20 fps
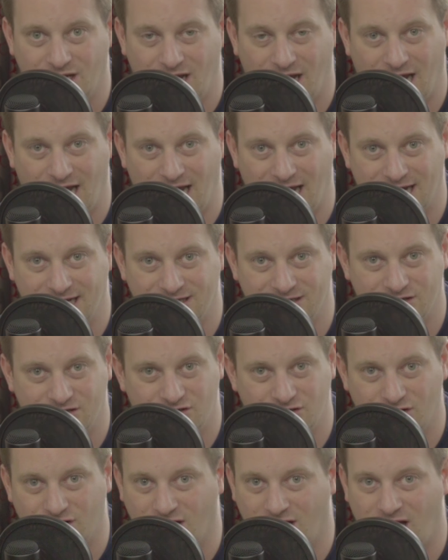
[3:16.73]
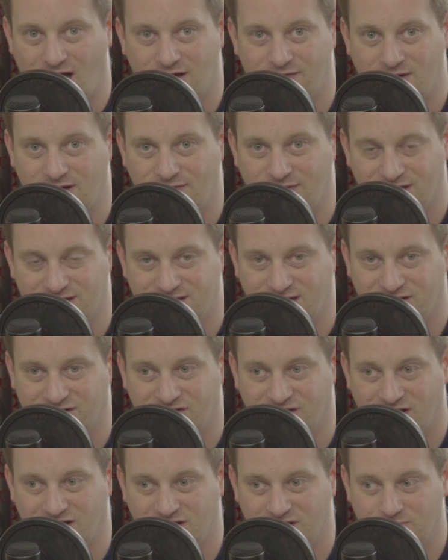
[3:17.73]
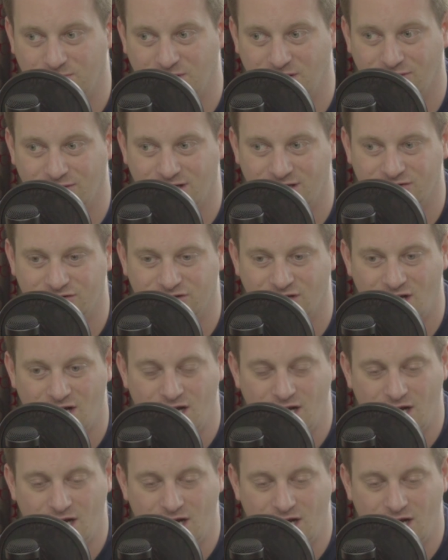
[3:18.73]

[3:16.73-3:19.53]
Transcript: and you're going to have a fantastic experience.